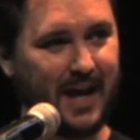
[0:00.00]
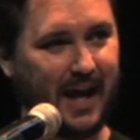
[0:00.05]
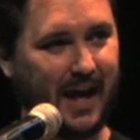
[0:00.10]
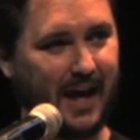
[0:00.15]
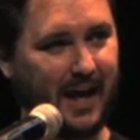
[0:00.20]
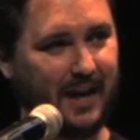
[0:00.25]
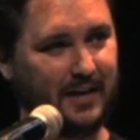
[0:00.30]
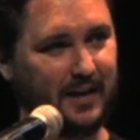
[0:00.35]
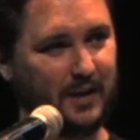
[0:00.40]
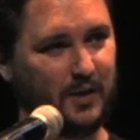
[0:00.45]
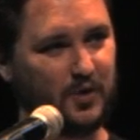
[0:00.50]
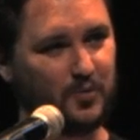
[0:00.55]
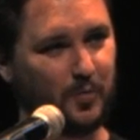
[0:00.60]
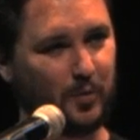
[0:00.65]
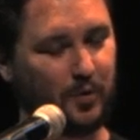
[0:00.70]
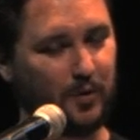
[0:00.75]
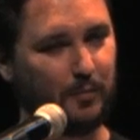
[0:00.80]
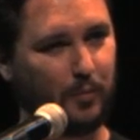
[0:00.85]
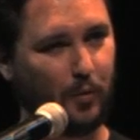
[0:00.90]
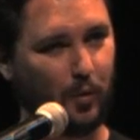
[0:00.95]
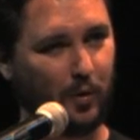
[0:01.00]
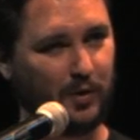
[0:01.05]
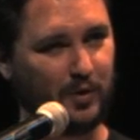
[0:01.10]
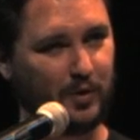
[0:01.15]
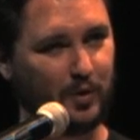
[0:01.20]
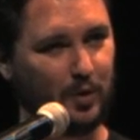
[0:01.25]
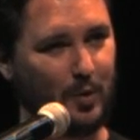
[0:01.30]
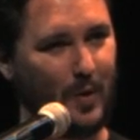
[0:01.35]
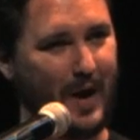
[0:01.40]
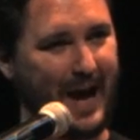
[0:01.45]
and is more
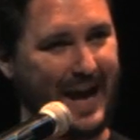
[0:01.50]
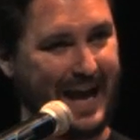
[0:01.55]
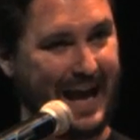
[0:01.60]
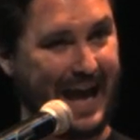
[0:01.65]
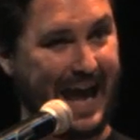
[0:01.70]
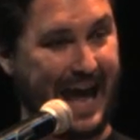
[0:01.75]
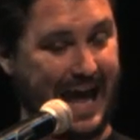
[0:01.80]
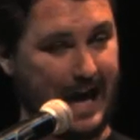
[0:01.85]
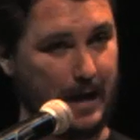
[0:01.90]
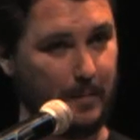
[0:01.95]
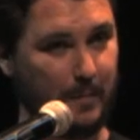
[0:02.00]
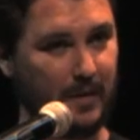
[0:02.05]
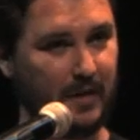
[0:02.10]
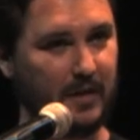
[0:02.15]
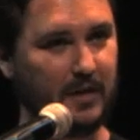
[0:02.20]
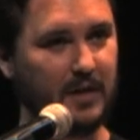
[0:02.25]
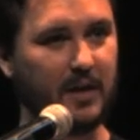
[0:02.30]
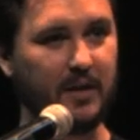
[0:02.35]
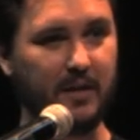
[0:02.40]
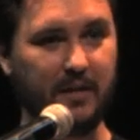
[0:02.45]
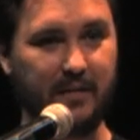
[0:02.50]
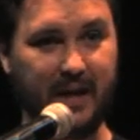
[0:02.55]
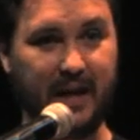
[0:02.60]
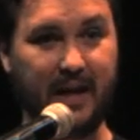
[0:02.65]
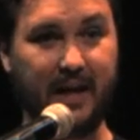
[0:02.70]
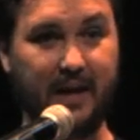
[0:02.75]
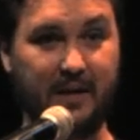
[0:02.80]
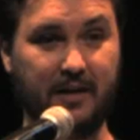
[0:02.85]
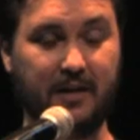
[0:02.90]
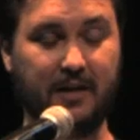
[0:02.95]
important to who I am
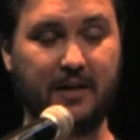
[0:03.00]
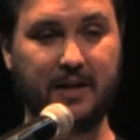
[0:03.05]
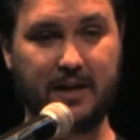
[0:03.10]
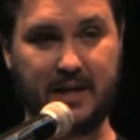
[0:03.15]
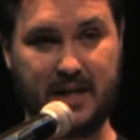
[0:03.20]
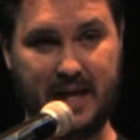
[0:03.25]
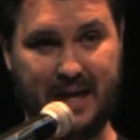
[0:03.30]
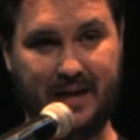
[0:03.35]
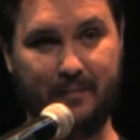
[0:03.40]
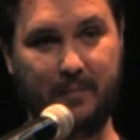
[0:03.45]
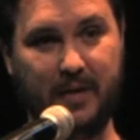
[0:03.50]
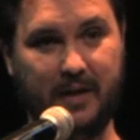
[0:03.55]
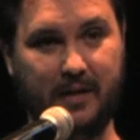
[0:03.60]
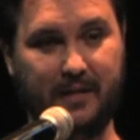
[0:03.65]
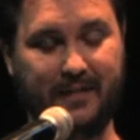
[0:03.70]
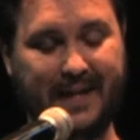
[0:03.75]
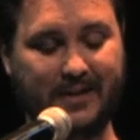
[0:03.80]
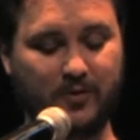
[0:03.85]
than gaming.